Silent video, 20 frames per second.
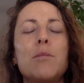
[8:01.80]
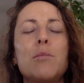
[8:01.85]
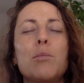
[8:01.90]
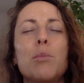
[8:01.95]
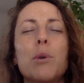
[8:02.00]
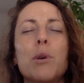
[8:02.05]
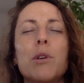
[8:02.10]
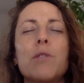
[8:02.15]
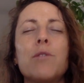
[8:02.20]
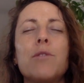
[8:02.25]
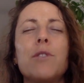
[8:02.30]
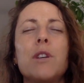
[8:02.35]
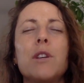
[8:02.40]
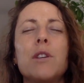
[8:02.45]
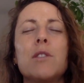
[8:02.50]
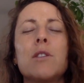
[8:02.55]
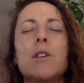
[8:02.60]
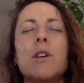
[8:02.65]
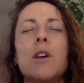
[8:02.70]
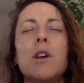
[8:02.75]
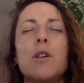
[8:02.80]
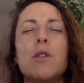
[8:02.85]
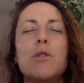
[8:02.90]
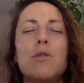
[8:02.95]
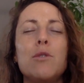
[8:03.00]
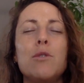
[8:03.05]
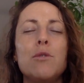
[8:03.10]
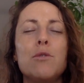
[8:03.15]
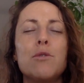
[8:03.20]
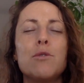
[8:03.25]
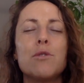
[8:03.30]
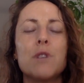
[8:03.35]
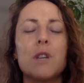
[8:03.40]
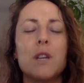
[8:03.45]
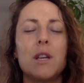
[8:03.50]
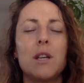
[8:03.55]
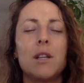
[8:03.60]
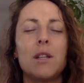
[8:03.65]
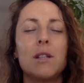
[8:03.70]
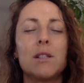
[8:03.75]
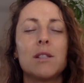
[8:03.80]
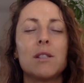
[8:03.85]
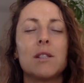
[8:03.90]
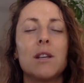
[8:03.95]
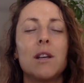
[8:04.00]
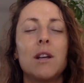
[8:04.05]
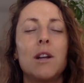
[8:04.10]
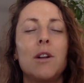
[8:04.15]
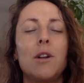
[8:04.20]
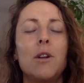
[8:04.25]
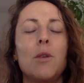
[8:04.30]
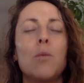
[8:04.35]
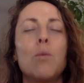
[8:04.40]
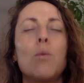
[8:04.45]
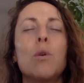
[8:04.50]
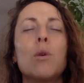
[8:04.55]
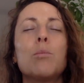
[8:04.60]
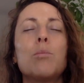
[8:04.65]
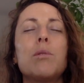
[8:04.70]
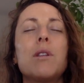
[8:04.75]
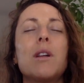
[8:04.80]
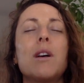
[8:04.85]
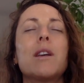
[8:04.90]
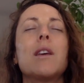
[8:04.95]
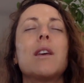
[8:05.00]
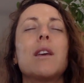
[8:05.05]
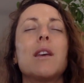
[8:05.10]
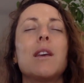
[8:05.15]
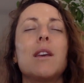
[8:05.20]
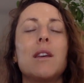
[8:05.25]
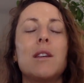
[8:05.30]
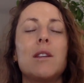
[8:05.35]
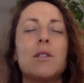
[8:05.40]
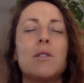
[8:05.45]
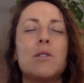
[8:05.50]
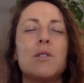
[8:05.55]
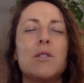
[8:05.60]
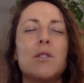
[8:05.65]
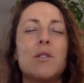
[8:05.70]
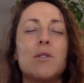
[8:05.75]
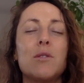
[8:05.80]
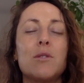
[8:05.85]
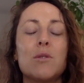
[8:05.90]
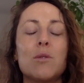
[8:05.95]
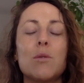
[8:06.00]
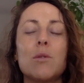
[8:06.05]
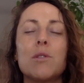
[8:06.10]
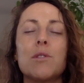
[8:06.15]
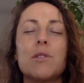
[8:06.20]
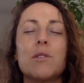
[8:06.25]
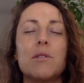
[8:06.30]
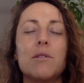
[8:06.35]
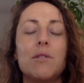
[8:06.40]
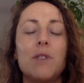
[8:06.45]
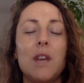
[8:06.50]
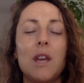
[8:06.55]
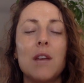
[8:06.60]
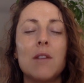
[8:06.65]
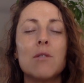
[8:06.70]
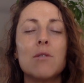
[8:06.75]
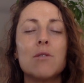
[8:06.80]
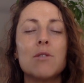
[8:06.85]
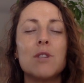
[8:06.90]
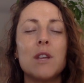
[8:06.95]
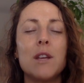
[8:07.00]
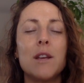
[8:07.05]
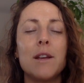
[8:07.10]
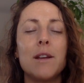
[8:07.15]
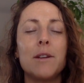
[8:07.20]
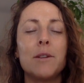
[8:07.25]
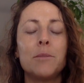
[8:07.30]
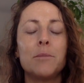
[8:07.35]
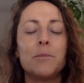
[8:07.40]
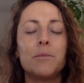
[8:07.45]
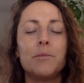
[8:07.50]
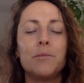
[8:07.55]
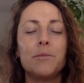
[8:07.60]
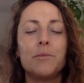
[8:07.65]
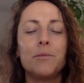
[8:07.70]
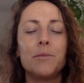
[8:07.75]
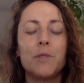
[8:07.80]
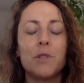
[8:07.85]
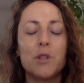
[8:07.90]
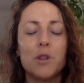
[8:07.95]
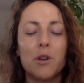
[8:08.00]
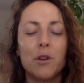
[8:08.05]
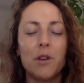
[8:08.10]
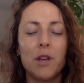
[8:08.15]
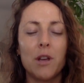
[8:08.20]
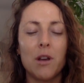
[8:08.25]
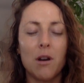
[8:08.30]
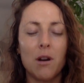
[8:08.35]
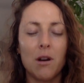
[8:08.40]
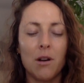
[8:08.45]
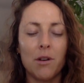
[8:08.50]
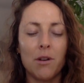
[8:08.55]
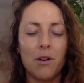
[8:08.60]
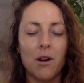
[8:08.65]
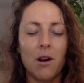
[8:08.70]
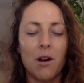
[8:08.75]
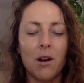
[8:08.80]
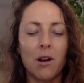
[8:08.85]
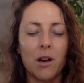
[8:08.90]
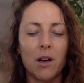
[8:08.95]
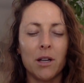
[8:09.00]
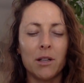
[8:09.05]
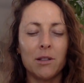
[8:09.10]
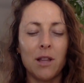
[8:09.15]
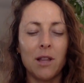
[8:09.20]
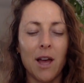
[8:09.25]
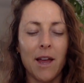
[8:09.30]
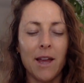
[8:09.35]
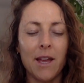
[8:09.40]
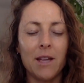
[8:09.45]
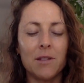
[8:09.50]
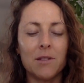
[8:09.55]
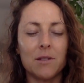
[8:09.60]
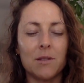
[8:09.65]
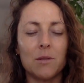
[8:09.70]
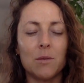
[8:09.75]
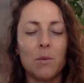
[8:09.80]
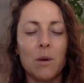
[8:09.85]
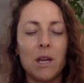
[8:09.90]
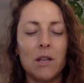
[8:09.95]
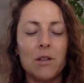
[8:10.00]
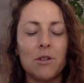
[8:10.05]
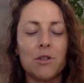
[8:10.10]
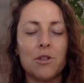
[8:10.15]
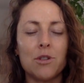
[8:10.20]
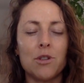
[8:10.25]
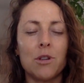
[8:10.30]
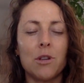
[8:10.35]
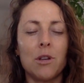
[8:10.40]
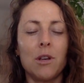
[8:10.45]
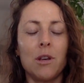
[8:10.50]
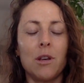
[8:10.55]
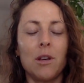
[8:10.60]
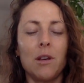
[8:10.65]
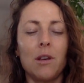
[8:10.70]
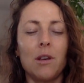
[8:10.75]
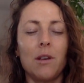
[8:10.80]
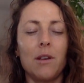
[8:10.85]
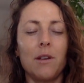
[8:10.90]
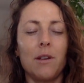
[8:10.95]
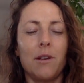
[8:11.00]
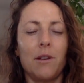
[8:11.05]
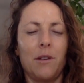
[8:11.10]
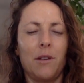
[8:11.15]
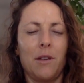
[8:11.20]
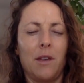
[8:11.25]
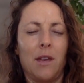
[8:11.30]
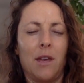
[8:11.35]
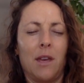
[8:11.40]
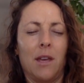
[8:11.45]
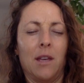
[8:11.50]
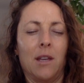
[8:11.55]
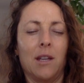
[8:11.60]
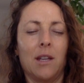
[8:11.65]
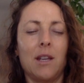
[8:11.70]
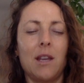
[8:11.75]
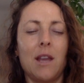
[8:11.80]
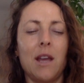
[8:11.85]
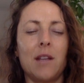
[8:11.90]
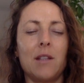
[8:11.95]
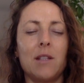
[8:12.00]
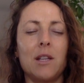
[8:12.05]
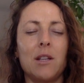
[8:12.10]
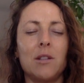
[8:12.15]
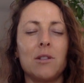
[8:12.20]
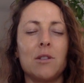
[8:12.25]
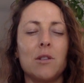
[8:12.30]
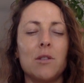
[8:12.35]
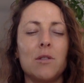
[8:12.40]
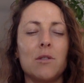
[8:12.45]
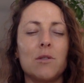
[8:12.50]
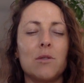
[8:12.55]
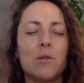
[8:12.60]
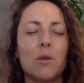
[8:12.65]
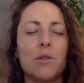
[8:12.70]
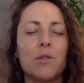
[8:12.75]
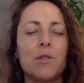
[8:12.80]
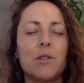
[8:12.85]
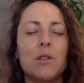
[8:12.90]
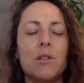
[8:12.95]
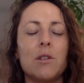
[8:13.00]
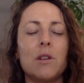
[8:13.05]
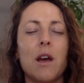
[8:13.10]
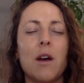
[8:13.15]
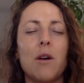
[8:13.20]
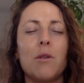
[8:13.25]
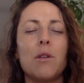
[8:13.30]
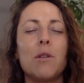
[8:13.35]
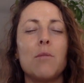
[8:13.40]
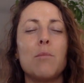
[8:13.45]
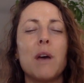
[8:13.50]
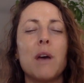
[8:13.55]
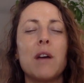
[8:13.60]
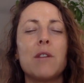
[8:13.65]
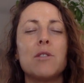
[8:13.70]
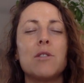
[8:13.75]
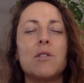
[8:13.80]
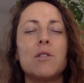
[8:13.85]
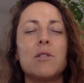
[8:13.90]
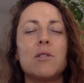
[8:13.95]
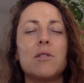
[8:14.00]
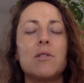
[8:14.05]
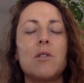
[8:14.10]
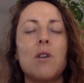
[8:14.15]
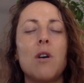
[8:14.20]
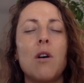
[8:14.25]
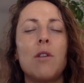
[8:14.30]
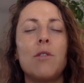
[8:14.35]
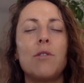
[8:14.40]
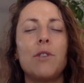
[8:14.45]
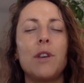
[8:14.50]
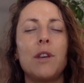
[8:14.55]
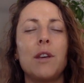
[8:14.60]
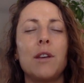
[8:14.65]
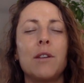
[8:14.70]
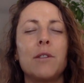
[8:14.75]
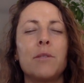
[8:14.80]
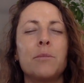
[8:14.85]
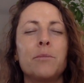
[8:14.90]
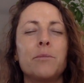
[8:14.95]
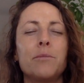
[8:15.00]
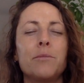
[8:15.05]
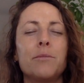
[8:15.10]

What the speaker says: and perfect nutrients. We're plugging into the source of energy, turning on our light switch and connecting to the source. And now imagine dissolving,